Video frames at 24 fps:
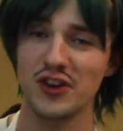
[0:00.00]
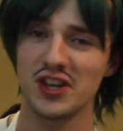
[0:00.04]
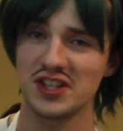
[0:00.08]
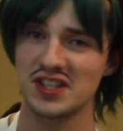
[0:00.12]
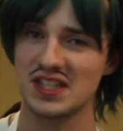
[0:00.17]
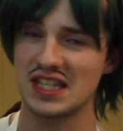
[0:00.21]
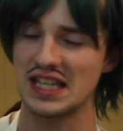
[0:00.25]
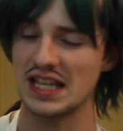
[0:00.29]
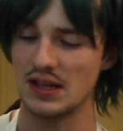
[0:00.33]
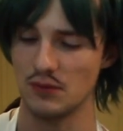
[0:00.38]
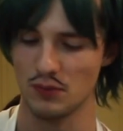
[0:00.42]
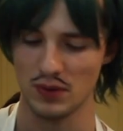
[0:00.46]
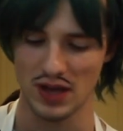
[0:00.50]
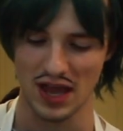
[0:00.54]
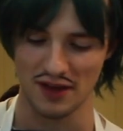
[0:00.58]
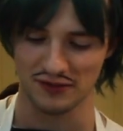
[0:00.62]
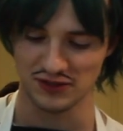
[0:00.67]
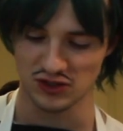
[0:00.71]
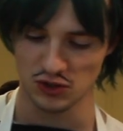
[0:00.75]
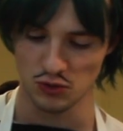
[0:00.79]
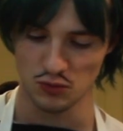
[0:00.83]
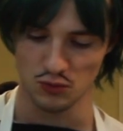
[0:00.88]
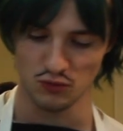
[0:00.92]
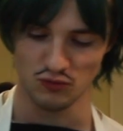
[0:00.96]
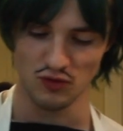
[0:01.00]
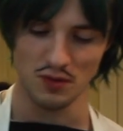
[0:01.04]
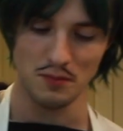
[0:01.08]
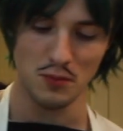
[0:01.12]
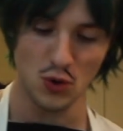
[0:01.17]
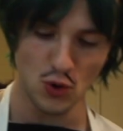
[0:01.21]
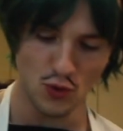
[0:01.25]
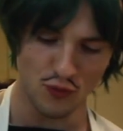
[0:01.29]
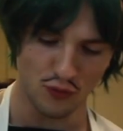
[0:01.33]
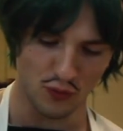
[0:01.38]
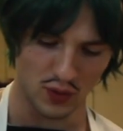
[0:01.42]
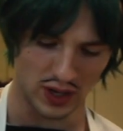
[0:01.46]
Firstly, we have to
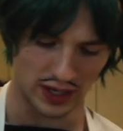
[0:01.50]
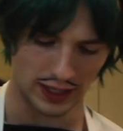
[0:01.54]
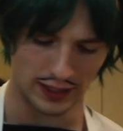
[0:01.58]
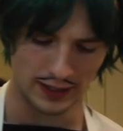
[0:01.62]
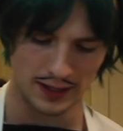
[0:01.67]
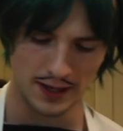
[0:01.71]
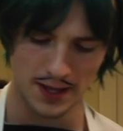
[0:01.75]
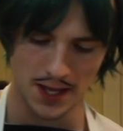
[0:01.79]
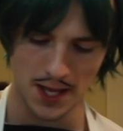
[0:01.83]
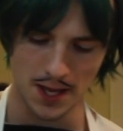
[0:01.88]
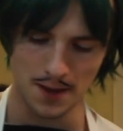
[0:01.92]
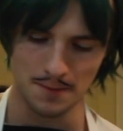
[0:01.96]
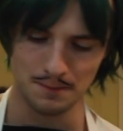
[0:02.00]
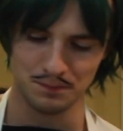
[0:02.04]
remove one.